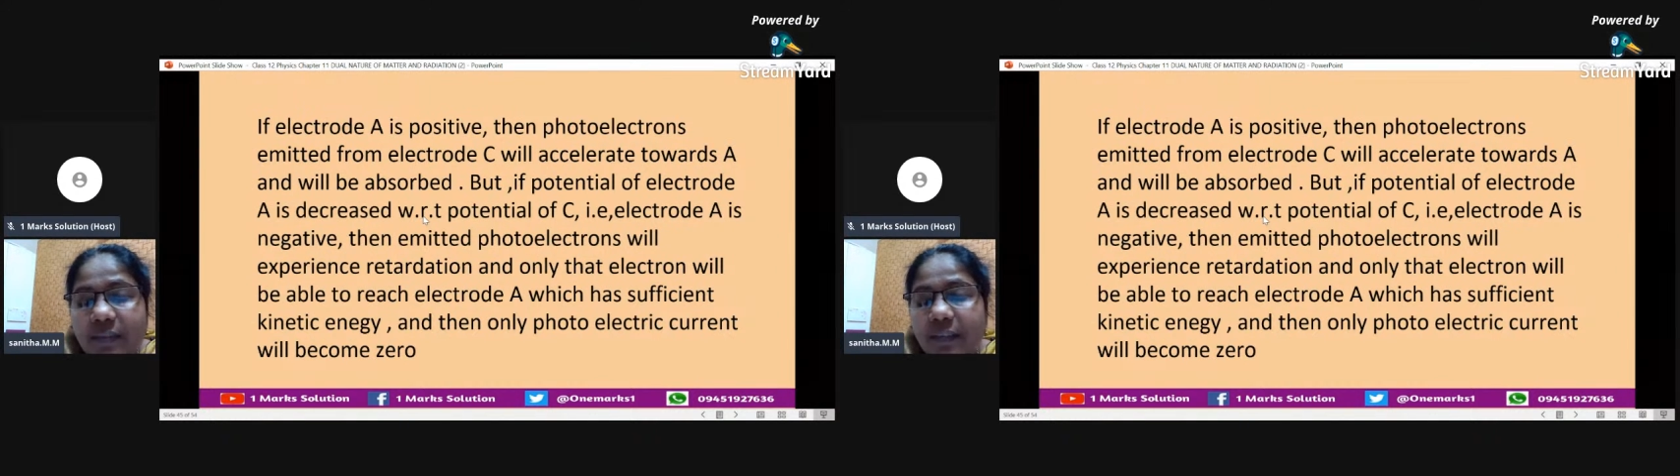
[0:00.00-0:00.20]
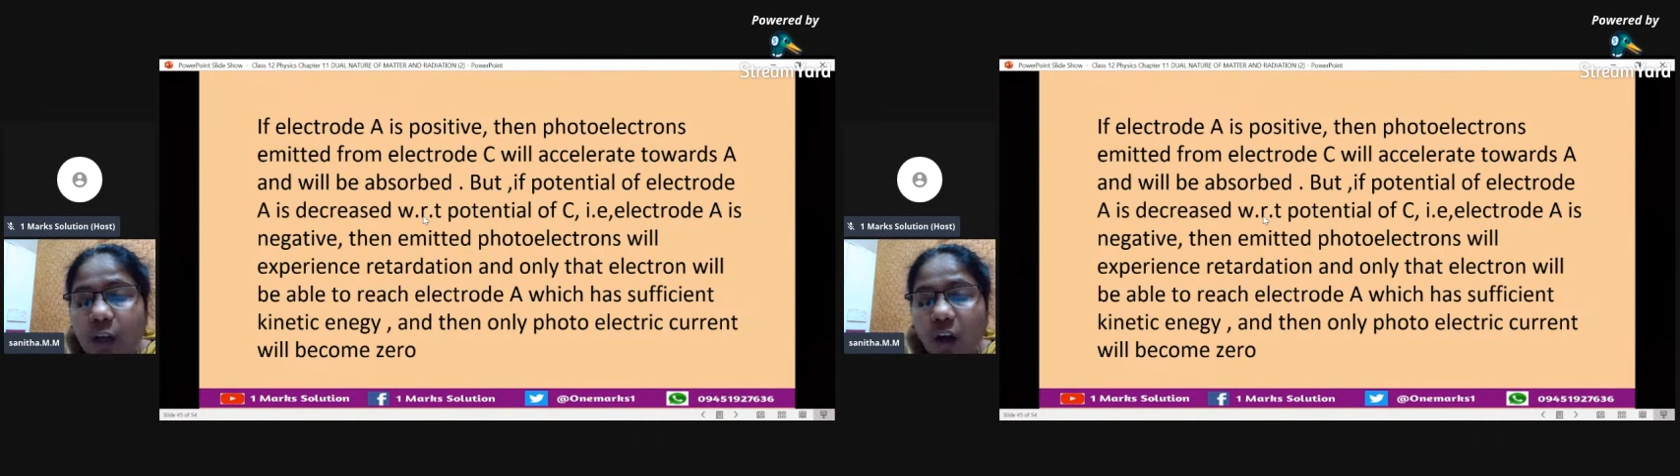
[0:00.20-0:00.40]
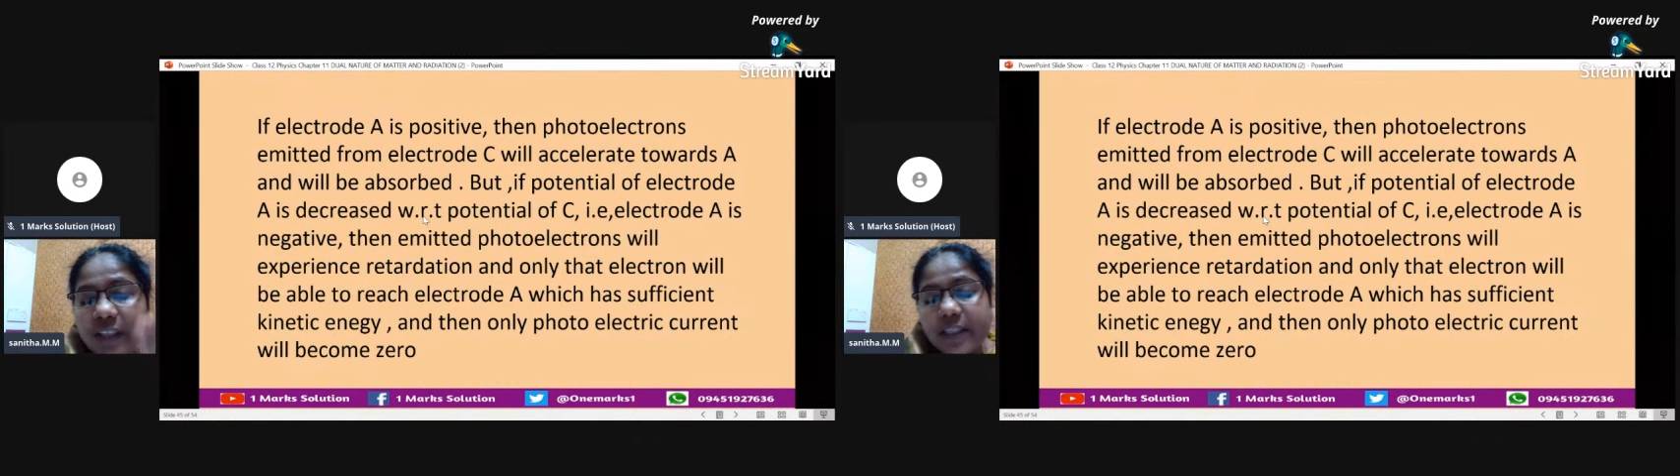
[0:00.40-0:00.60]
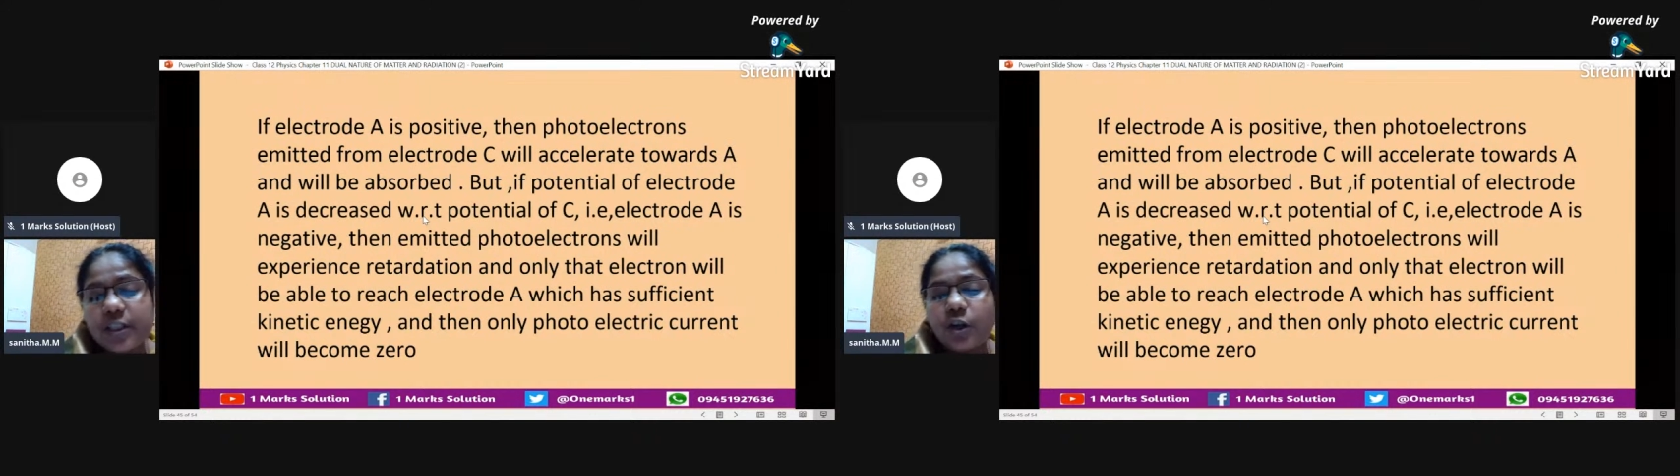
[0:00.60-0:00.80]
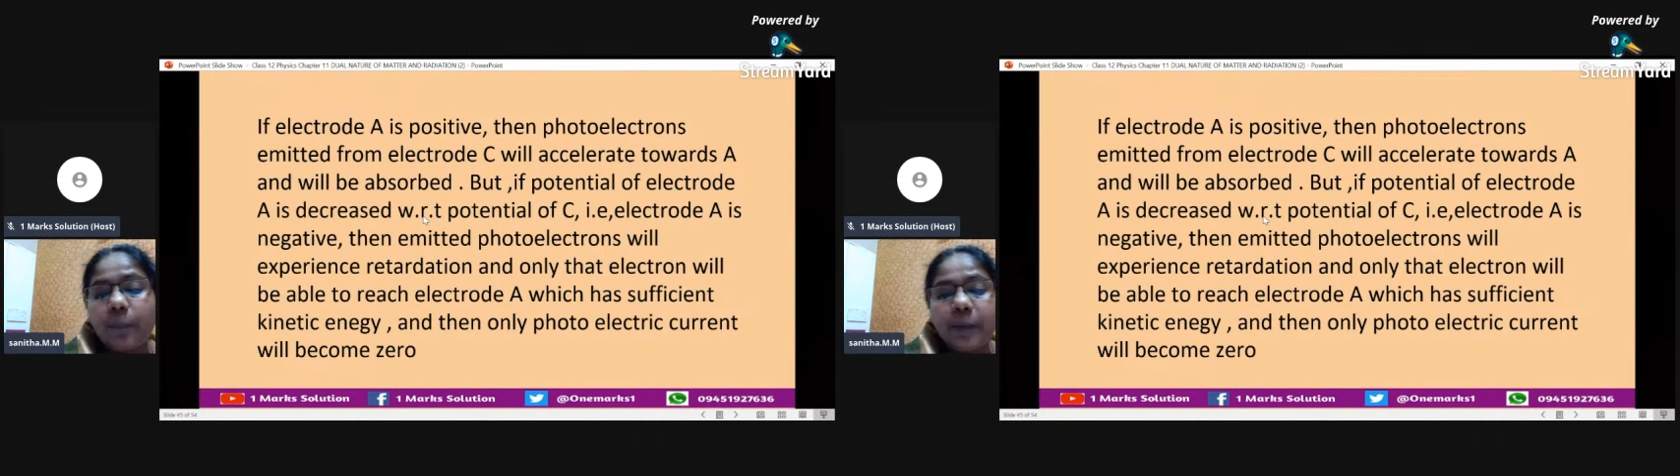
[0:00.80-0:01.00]
we will call it a
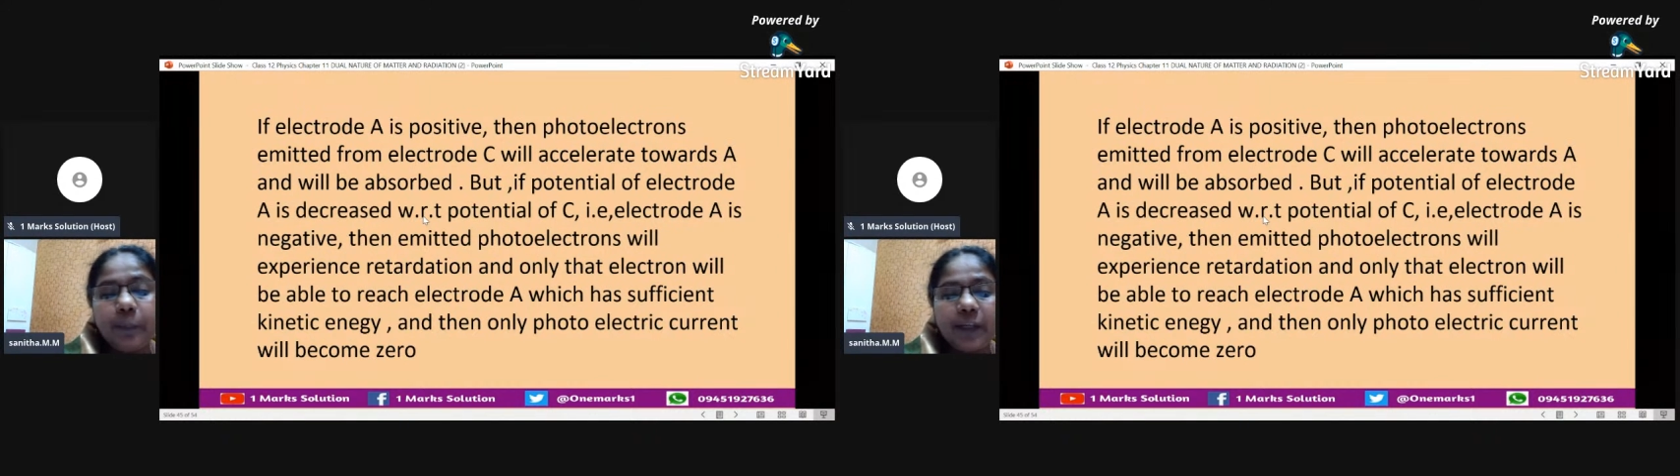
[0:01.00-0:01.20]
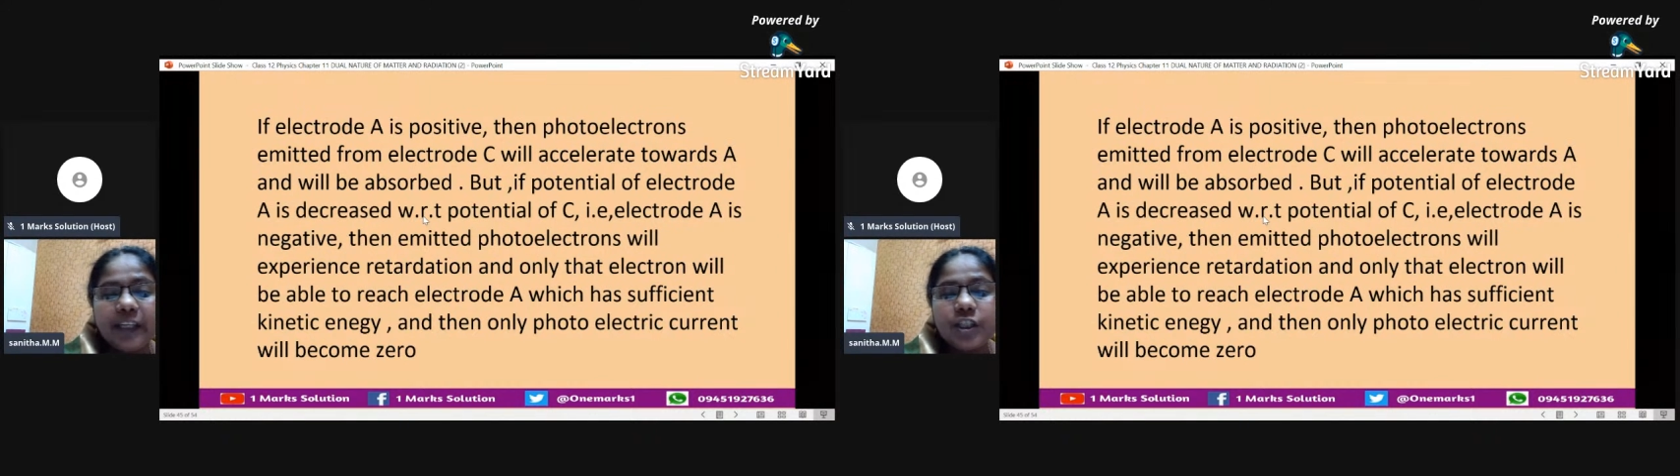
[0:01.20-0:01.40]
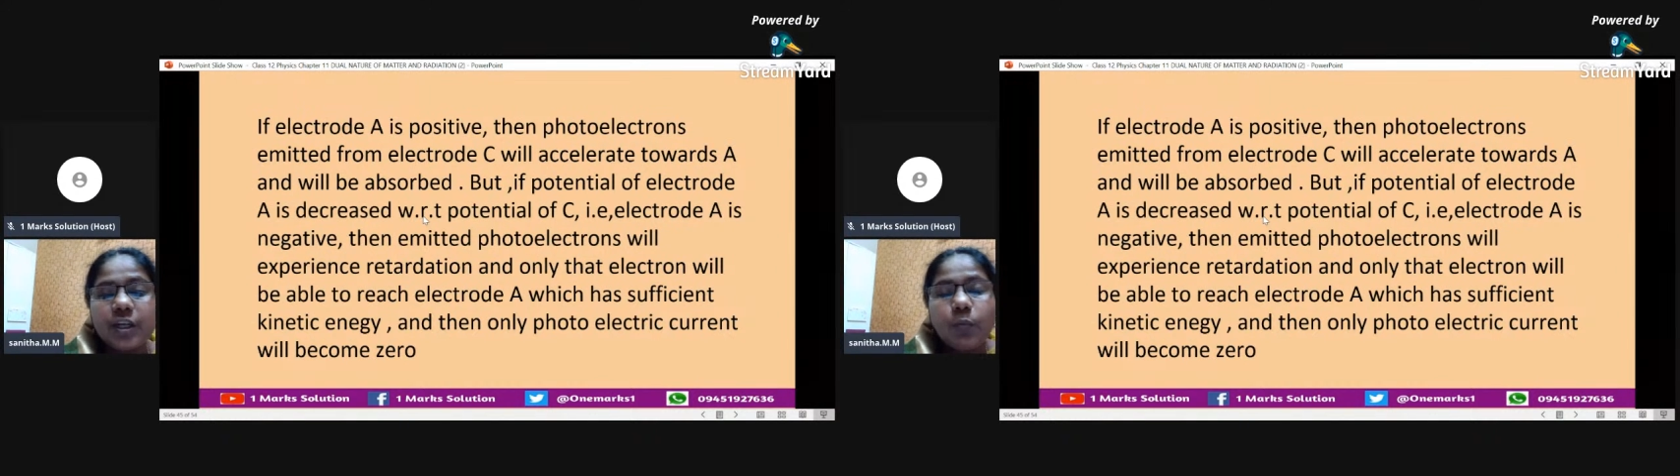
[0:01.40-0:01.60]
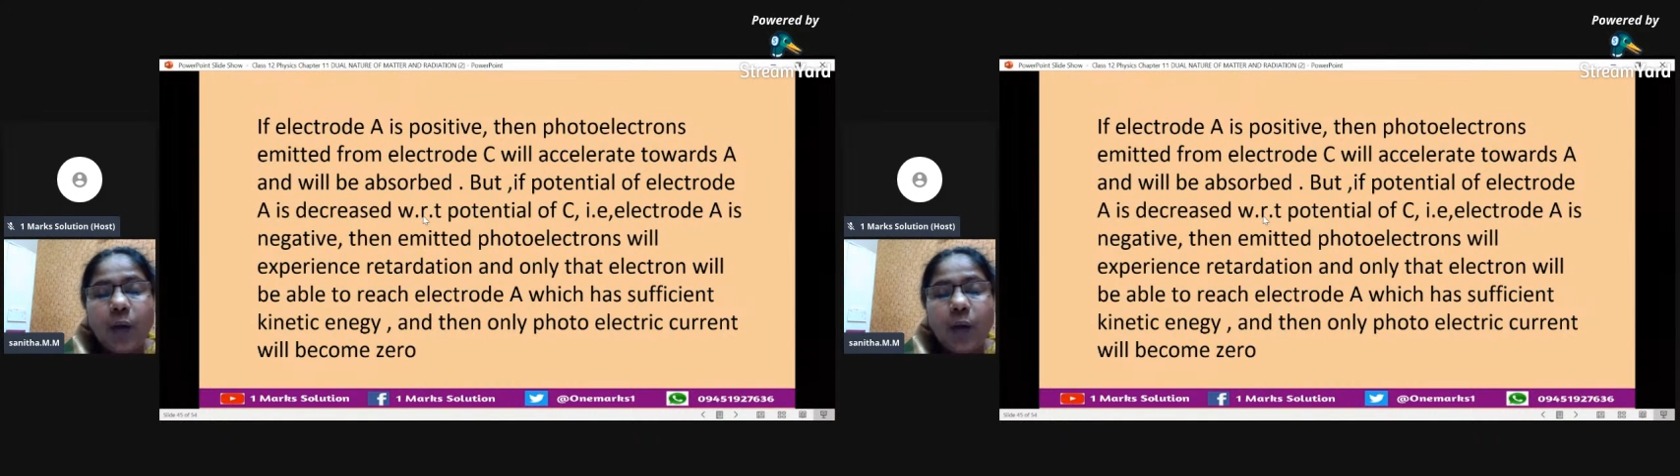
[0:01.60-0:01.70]
stopping potential.